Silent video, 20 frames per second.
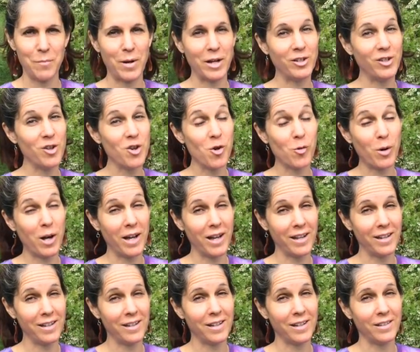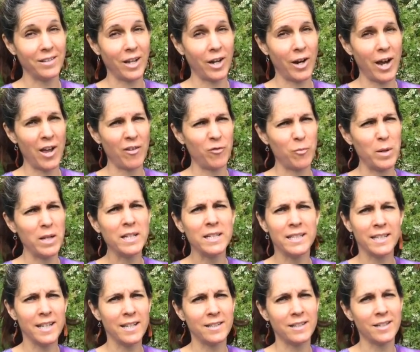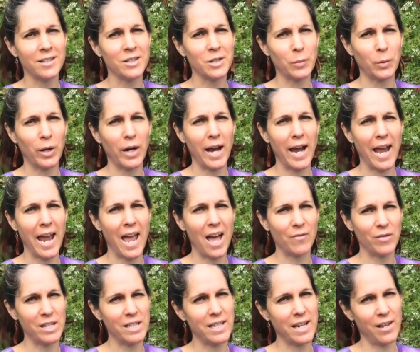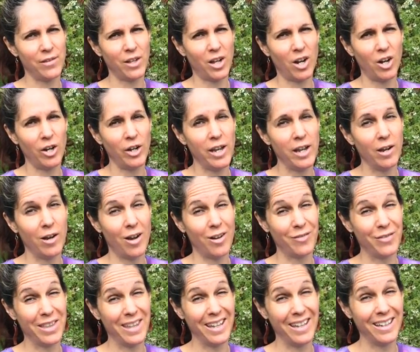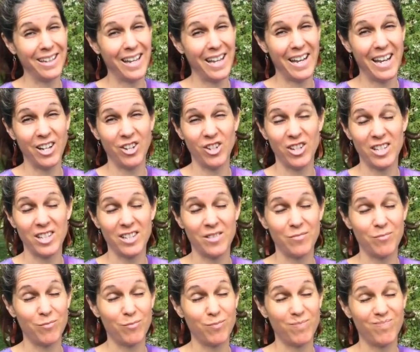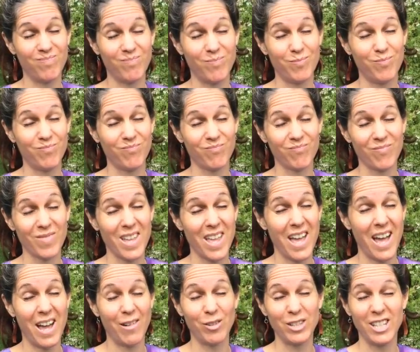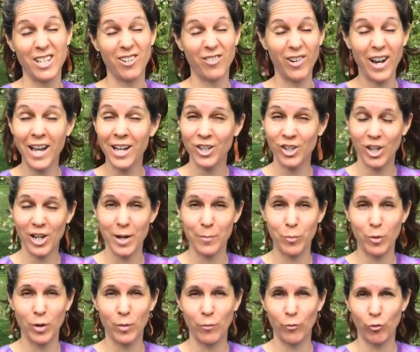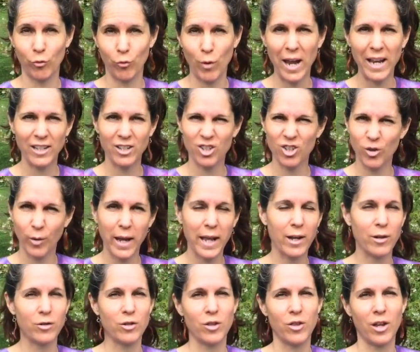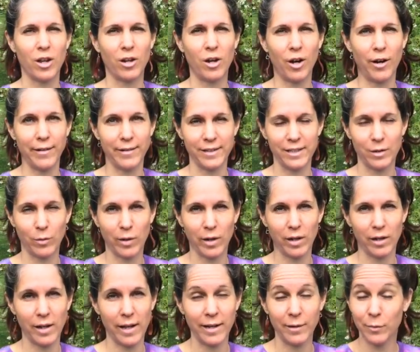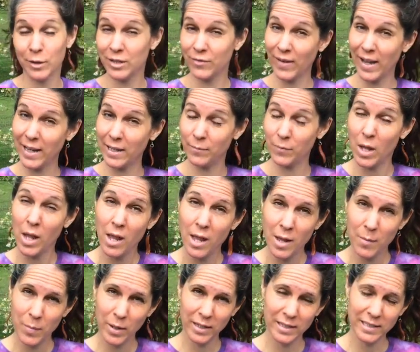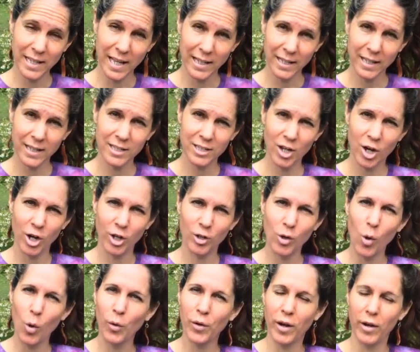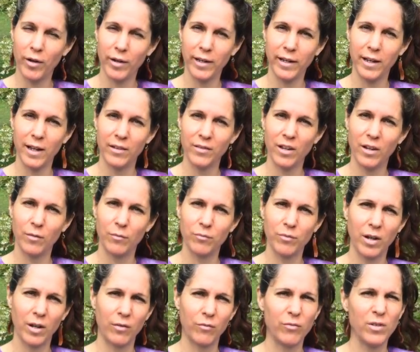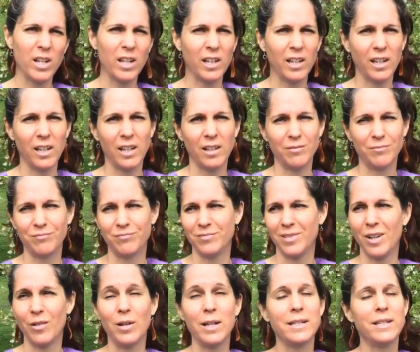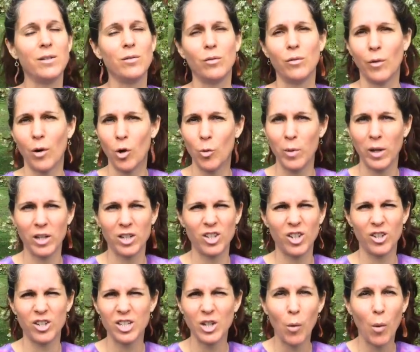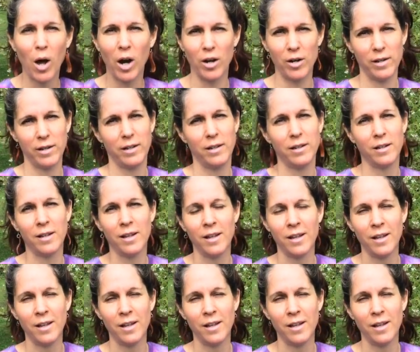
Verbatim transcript: But you know what? there have been seasons where I haven't done the hardening off thing and I just I was in a rush and I put them right straight into their garden soil and it was fine because onions are cold hardy and they're they're really they're easy to grow because they're so hardy.